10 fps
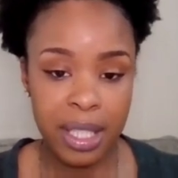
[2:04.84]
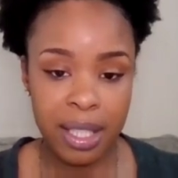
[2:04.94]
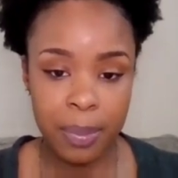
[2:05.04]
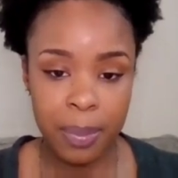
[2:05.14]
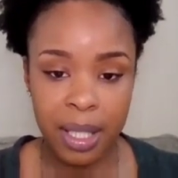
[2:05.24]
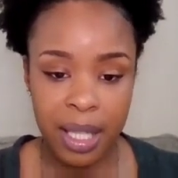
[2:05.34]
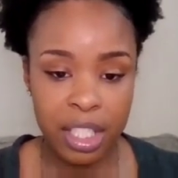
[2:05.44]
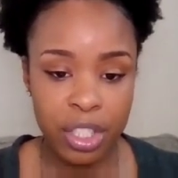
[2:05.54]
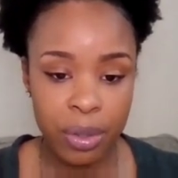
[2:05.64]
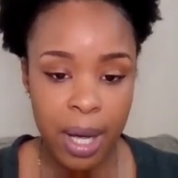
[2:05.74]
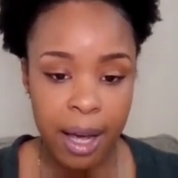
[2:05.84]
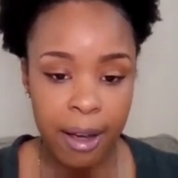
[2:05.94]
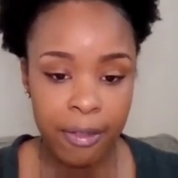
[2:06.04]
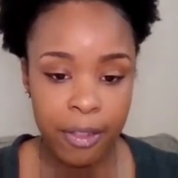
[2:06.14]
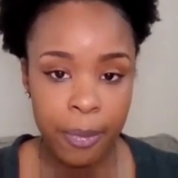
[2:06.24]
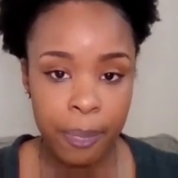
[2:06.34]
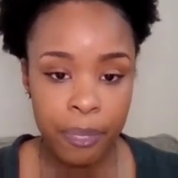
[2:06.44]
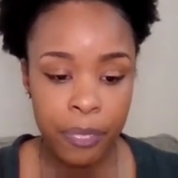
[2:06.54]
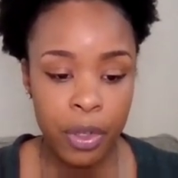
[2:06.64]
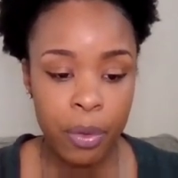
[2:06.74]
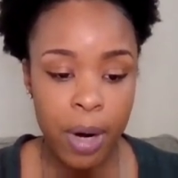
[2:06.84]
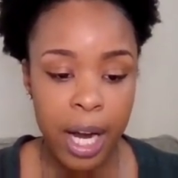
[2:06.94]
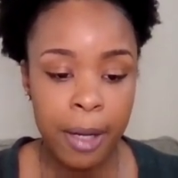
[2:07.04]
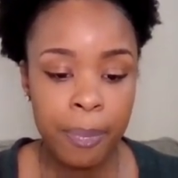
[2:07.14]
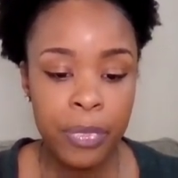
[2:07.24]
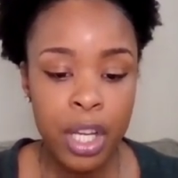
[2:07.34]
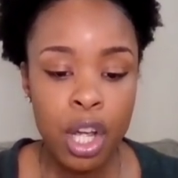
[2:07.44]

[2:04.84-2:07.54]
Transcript: of discipline that you have, right?